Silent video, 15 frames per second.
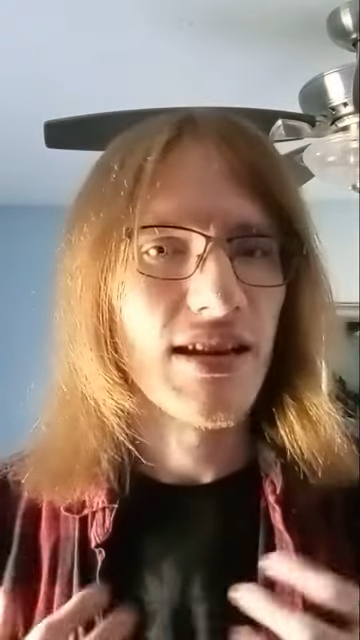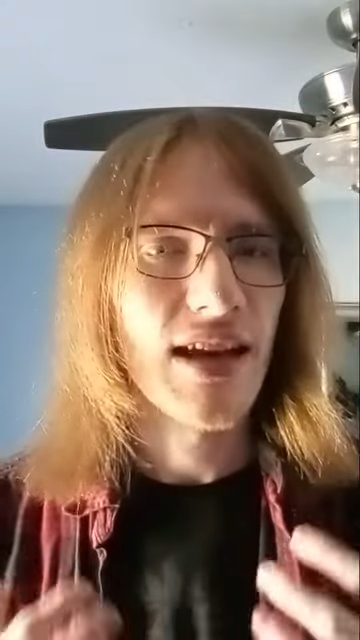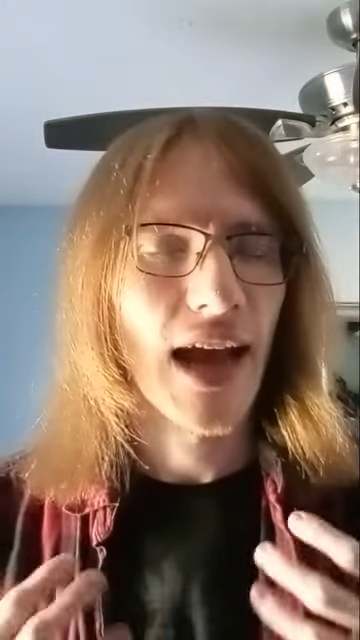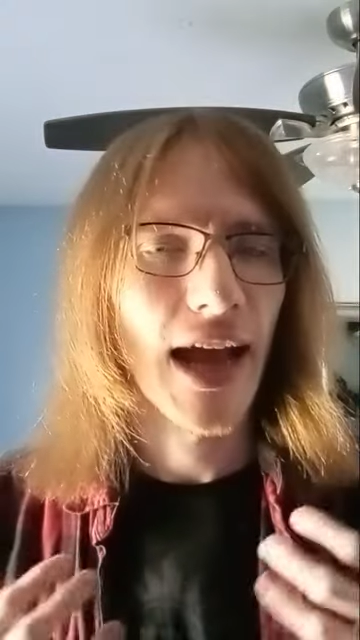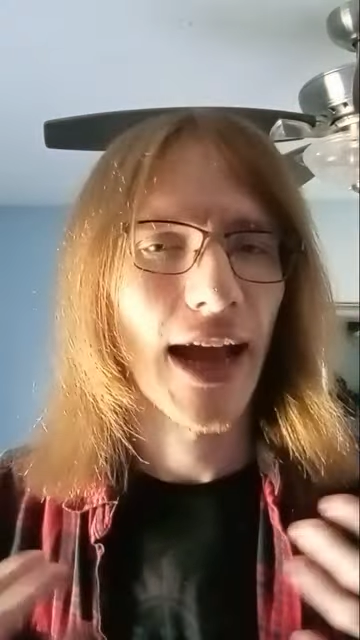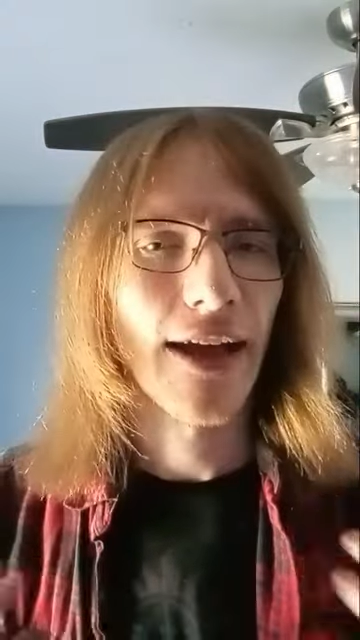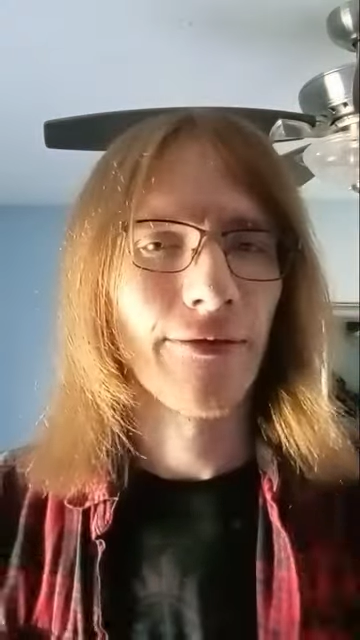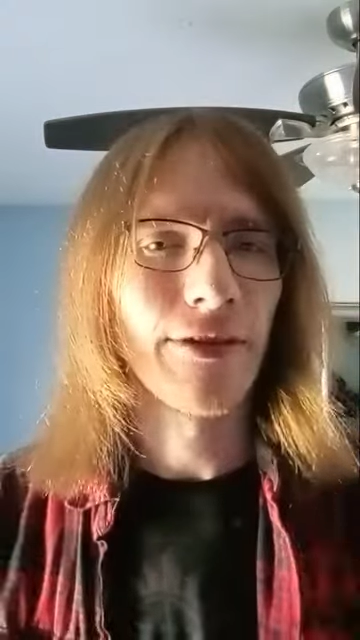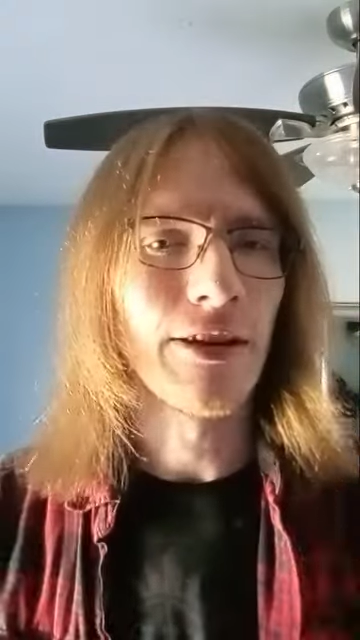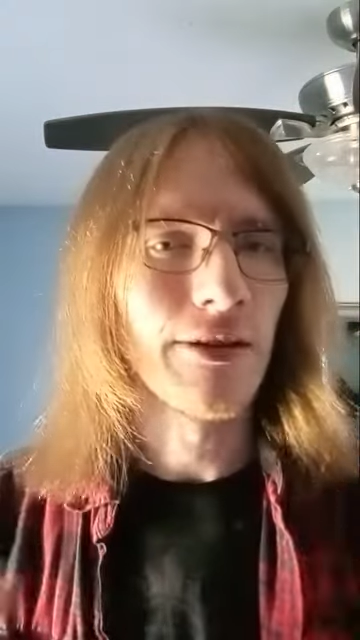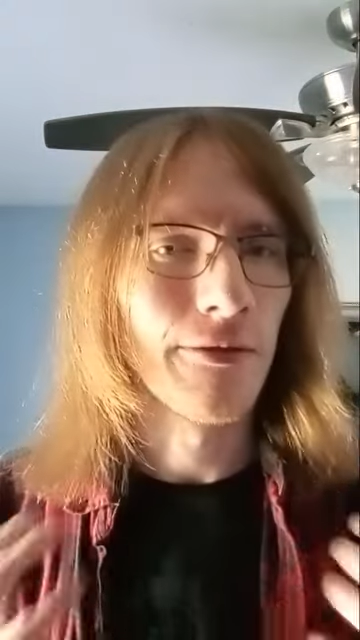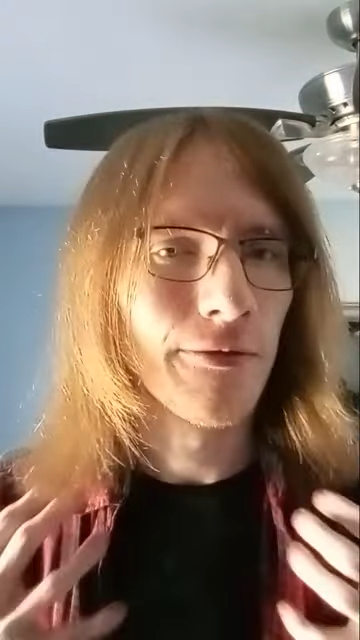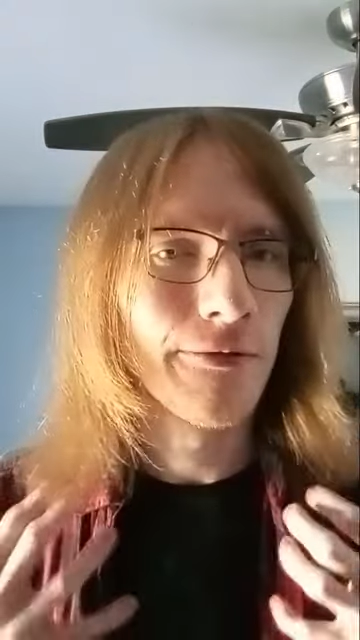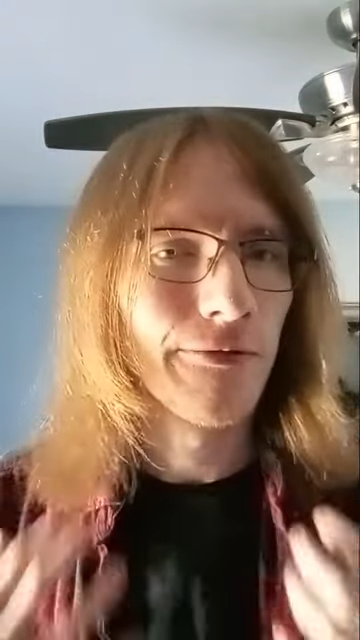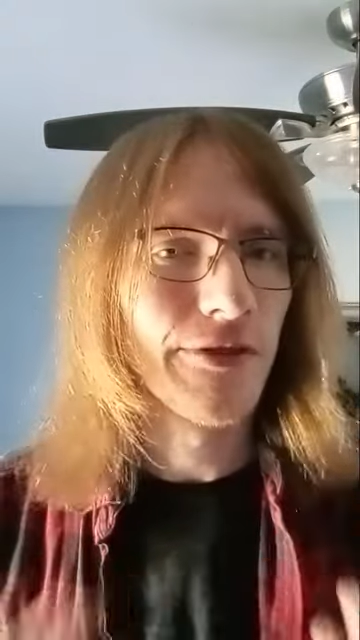having
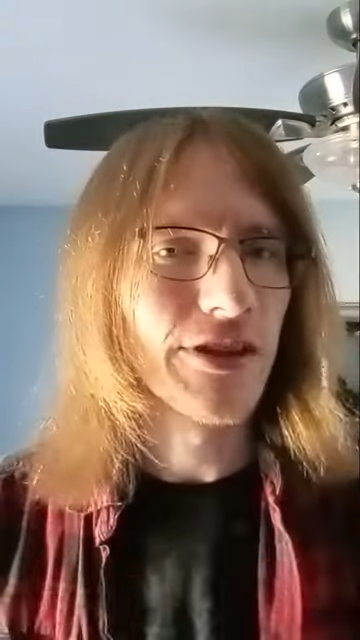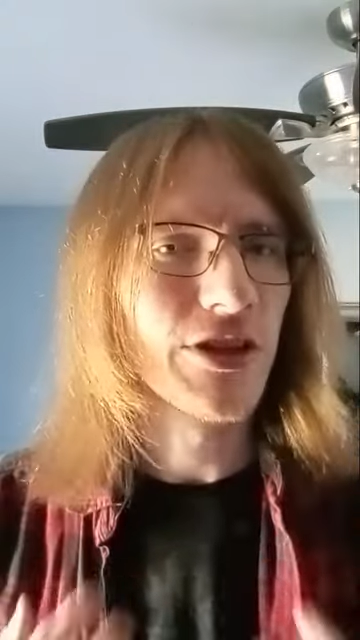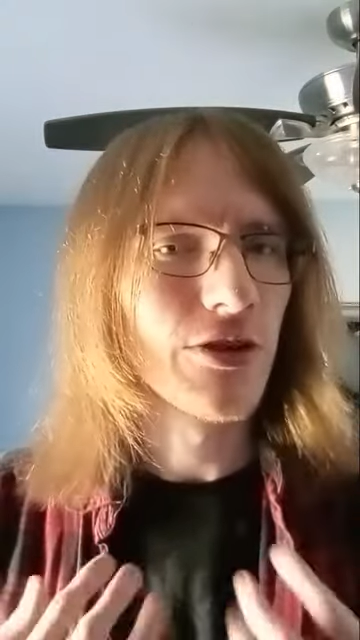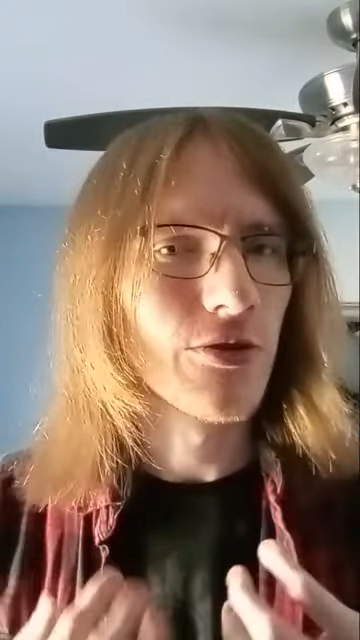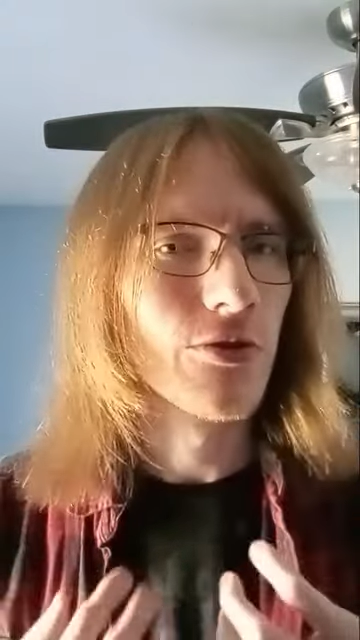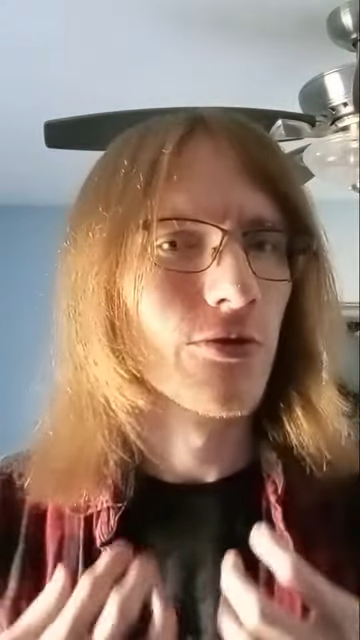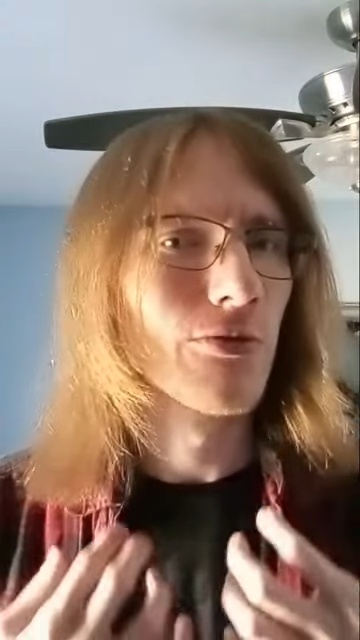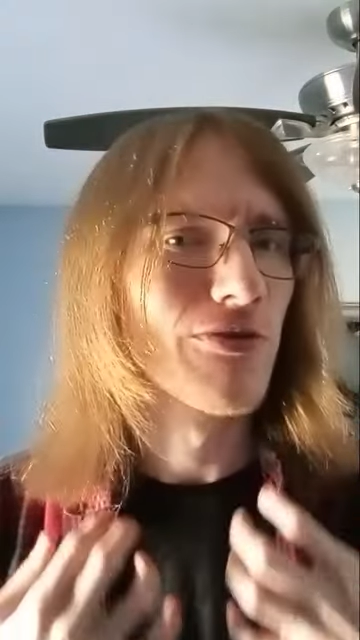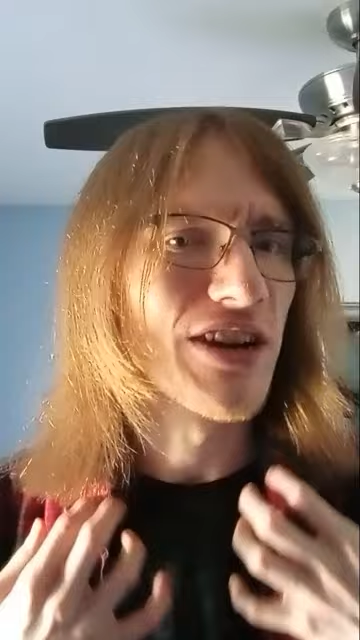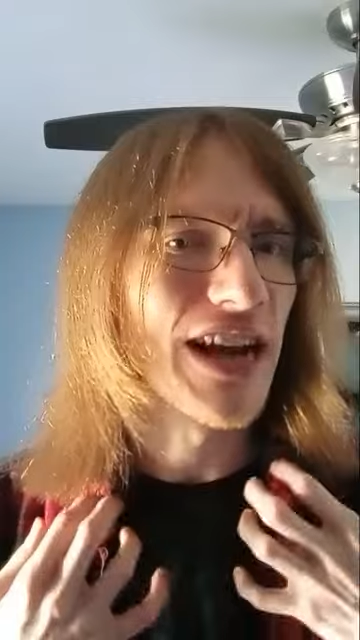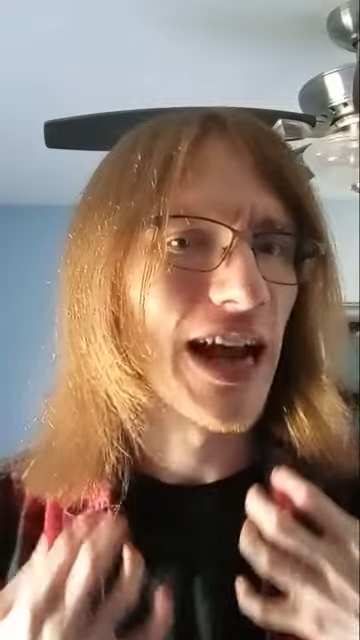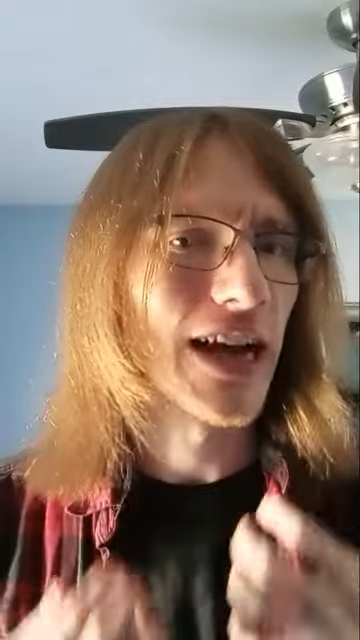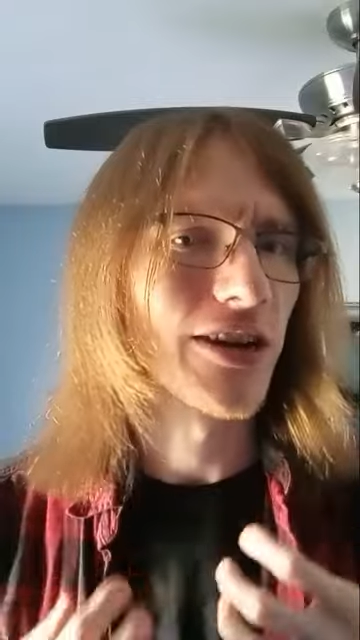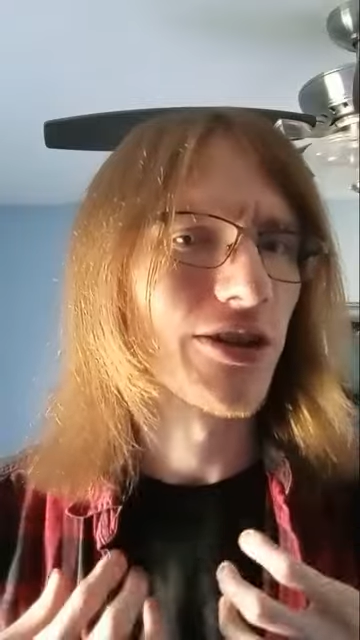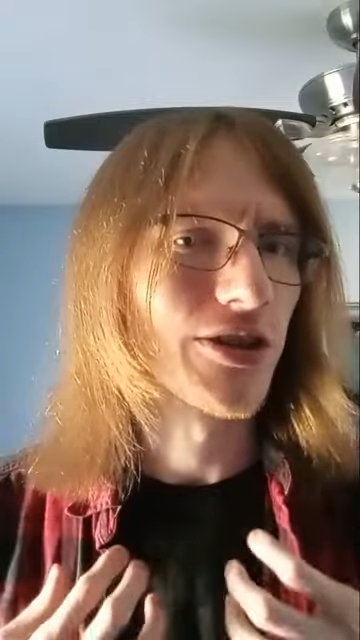physical
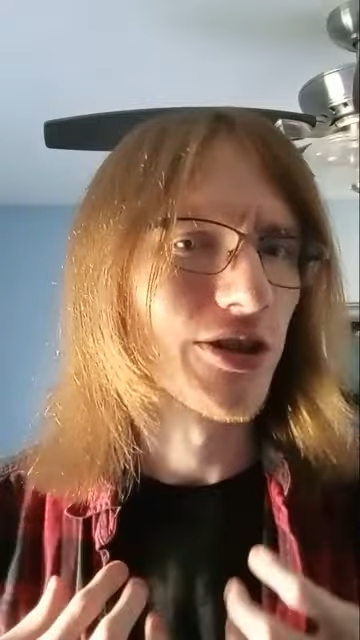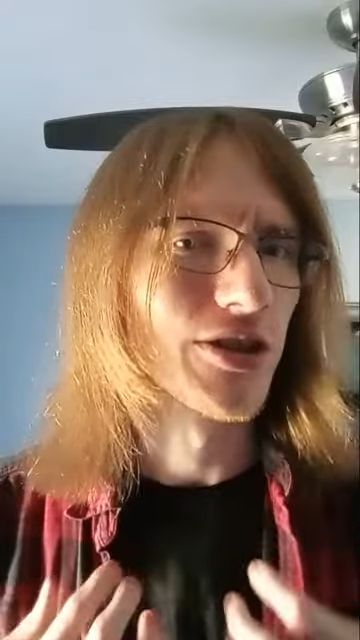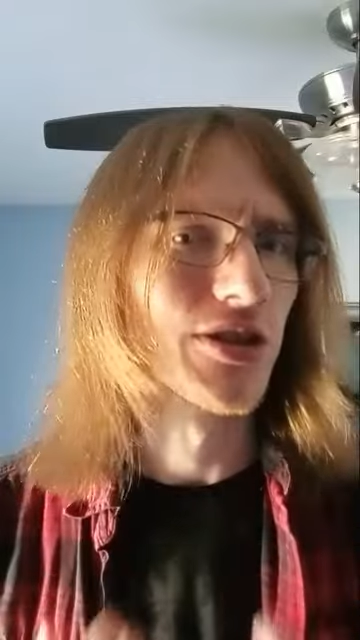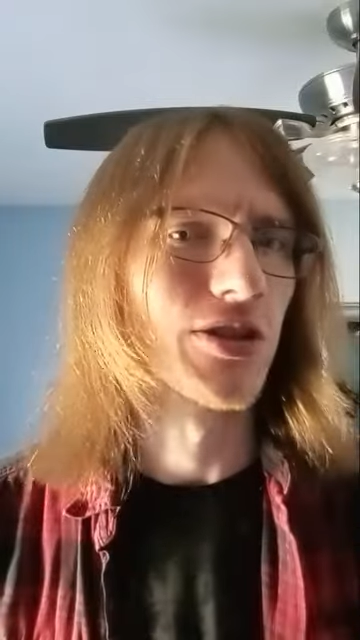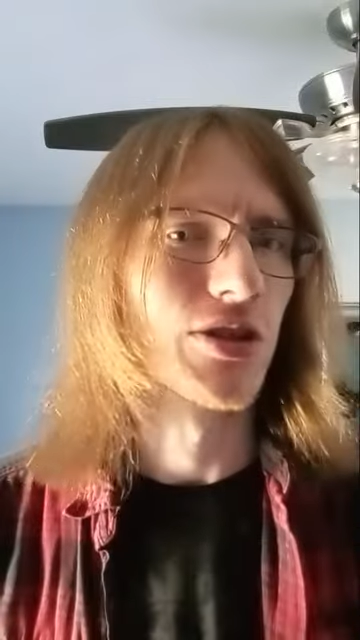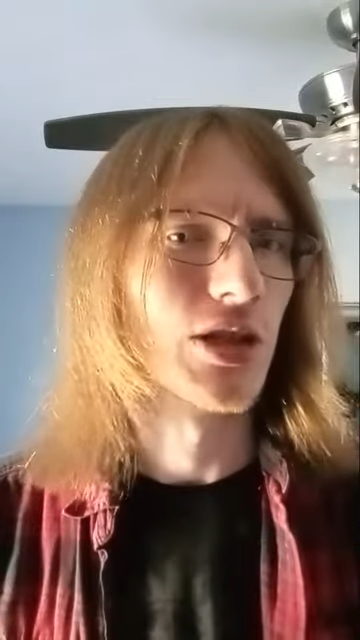reactions